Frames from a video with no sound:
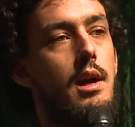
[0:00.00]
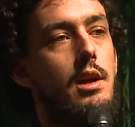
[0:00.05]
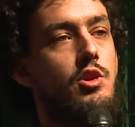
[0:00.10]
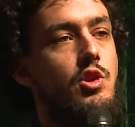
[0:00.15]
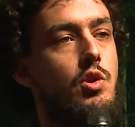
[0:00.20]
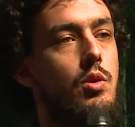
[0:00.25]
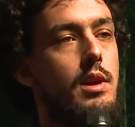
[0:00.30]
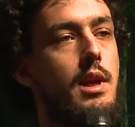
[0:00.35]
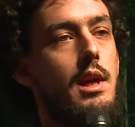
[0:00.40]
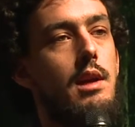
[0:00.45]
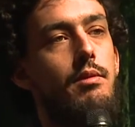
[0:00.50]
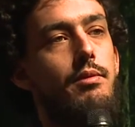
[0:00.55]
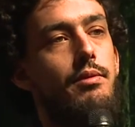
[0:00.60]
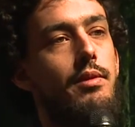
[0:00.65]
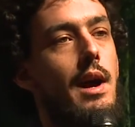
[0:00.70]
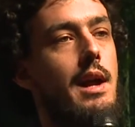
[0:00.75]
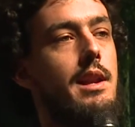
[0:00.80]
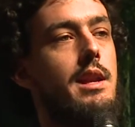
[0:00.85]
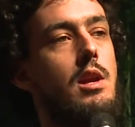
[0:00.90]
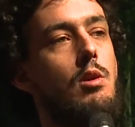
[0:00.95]
to give
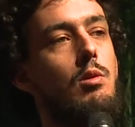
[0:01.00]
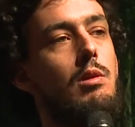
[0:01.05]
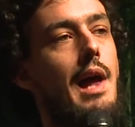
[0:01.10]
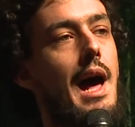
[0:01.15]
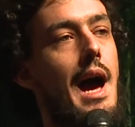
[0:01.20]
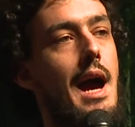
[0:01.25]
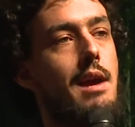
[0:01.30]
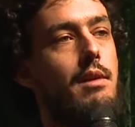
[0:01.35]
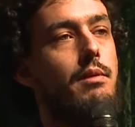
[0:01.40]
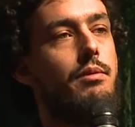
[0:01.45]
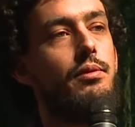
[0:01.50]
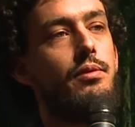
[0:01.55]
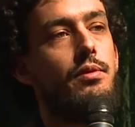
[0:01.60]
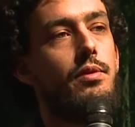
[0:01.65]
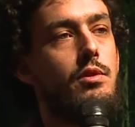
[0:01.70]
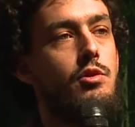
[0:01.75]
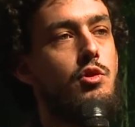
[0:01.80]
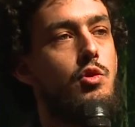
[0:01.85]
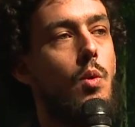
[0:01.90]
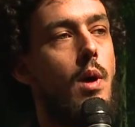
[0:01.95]
a new
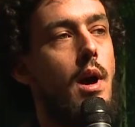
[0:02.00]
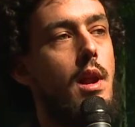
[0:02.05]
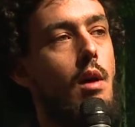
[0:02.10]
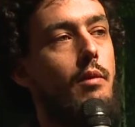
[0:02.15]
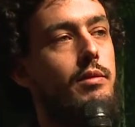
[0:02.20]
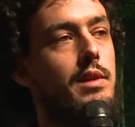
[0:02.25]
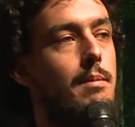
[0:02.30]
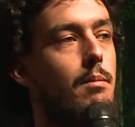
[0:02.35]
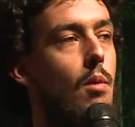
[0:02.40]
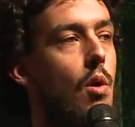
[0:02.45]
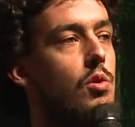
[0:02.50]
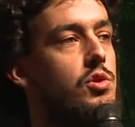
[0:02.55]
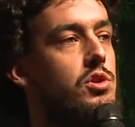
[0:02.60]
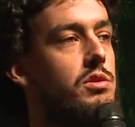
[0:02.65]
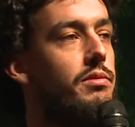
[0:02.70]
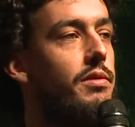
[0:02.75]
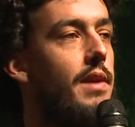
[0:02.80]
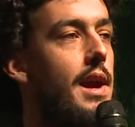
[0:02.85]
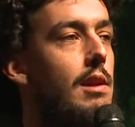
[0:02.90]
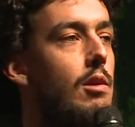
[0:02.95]
life to one of the
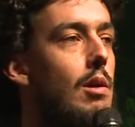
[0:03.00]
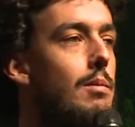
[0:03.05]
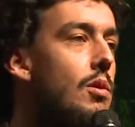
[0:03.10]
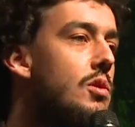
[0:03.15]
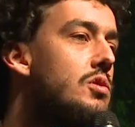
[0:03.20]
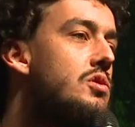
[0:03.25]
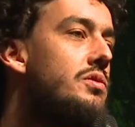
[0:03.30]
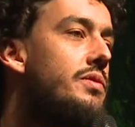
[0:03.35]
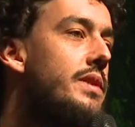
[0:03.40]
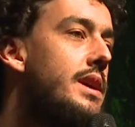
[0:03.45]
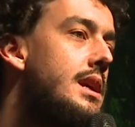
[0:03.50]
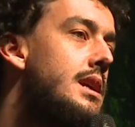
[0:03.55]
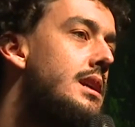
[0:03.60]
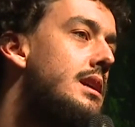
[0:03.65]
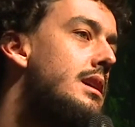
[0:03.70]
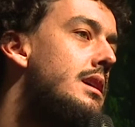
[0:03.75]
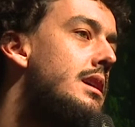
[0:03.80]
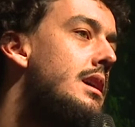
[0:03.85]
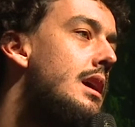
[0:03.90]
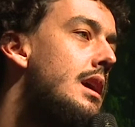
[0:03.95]
most valuable things